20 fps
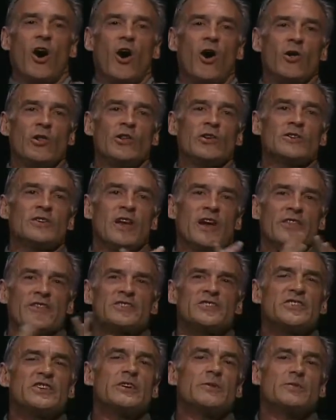And the
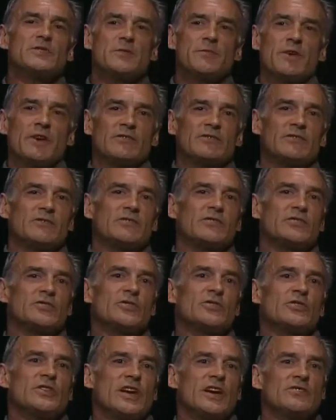city was about
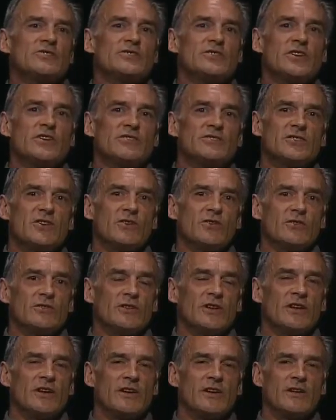2,000 years
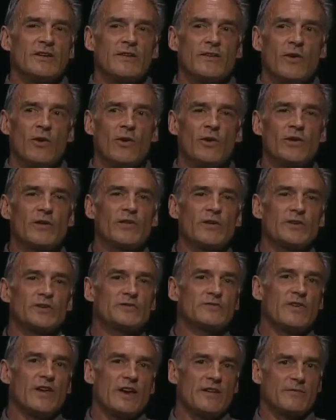old. All of
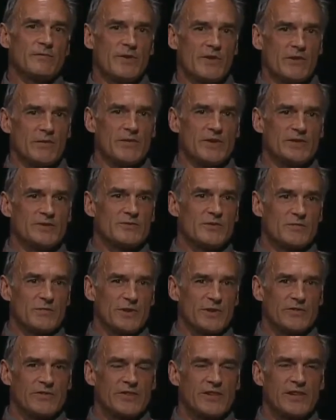those five pyramids were
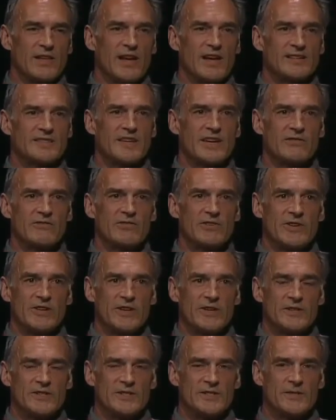built in the last 100
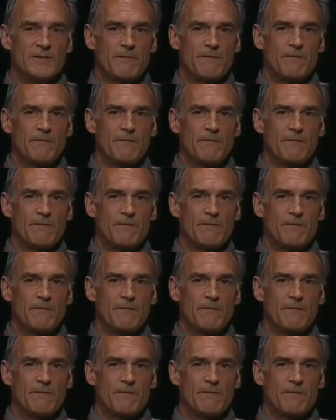years.